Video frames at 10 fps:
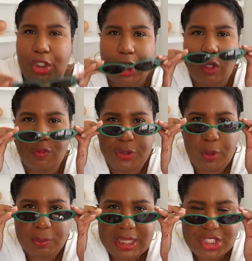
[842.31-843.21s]
you know, for
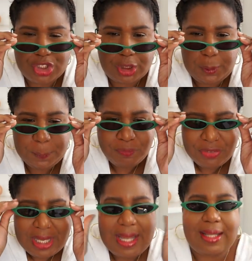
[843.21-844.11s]
your pleasure.
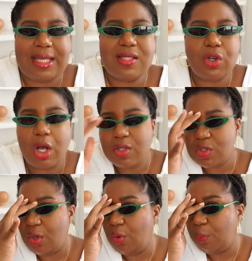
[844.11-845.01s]
These are
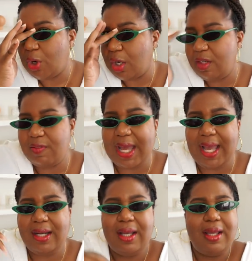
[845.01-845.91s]
also part of
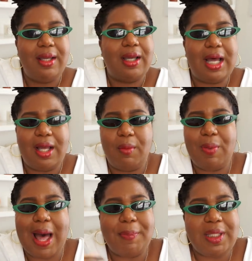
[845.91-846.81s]
that um,
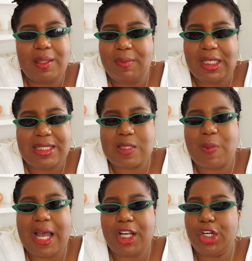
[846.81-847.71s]
Poppy Lissiman
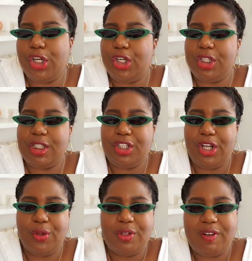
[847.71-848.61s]
inspired, you
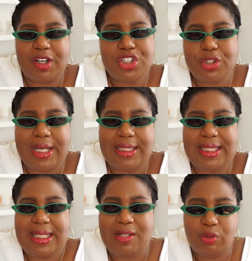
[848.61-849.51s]
know, the very
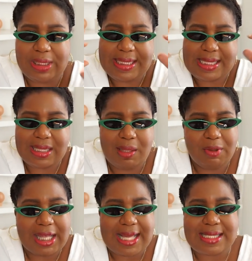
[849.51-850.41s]
trendy, really slim
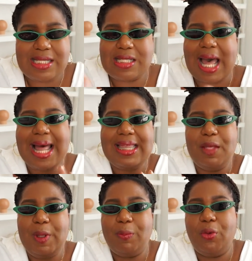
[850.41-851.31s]
glasses. I
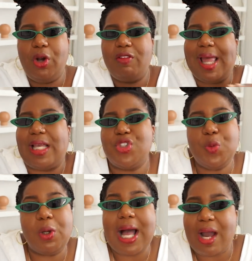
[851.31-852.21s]
think people are like
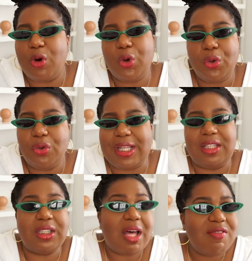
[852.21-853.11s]
super hot or cold. They
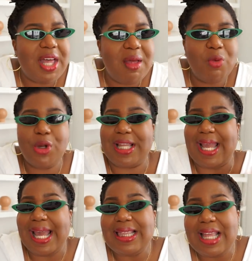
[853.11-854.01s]
love them or they
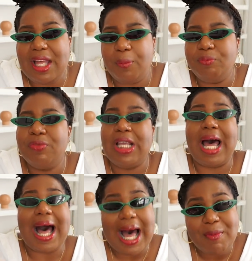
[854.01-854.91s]
hate them.
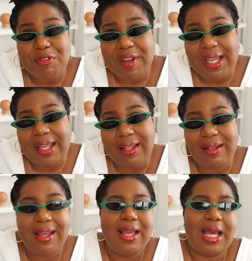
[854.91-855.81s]
I'm a
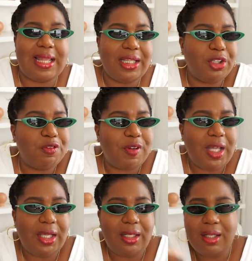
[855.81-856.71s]
fan. I think they're
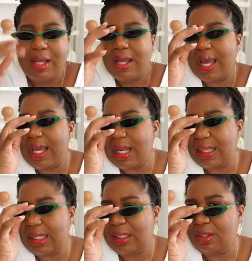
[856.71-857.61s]
fun. And I
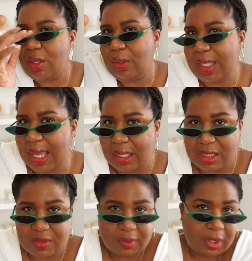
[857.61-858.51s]
think, you know, again,
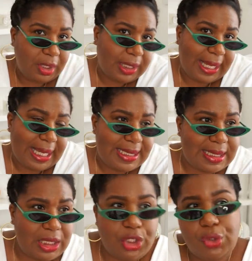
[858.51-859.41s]
it's very like, I
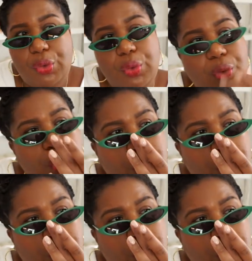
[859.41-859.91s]
see you,